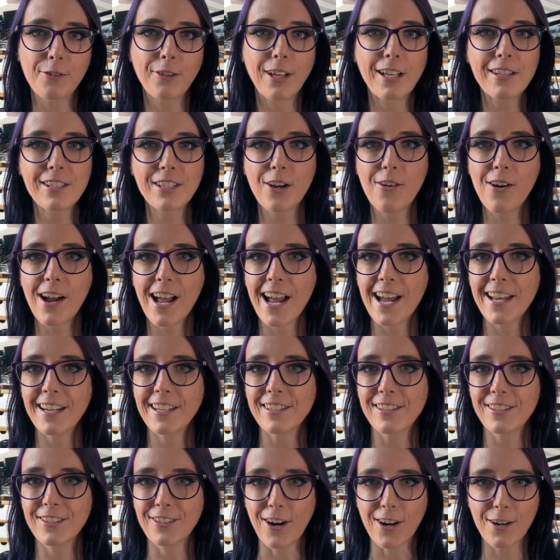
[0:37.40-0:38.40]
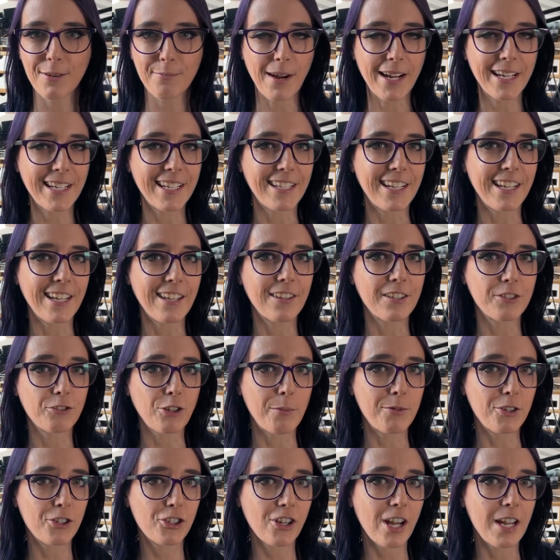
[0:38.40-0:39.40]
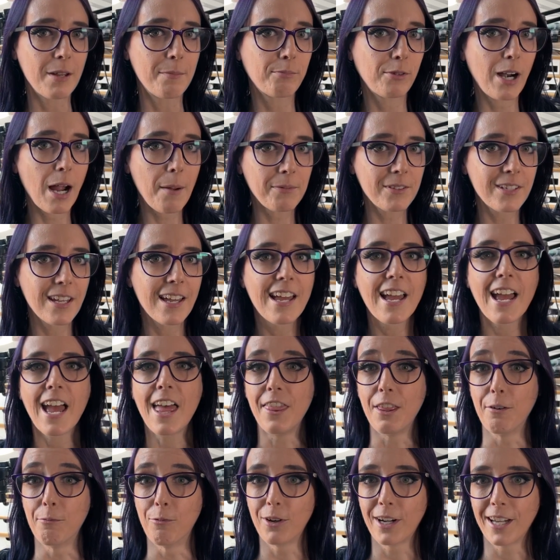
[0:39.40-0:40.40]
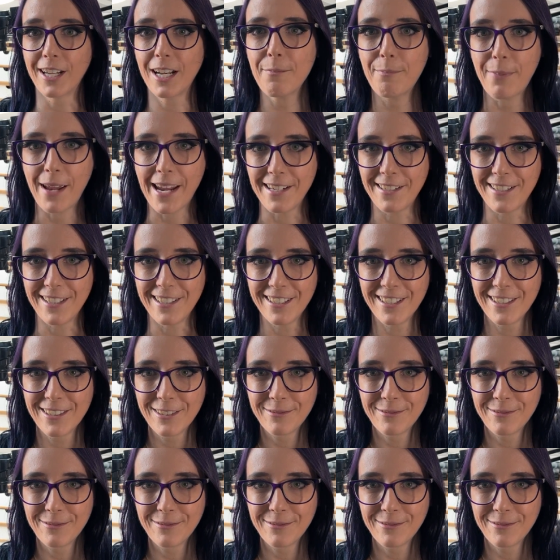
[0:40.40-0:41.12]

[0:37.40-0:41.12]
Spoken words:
let's go ahead and start by getting the Trebuchet prepped, and then we'll get it painted.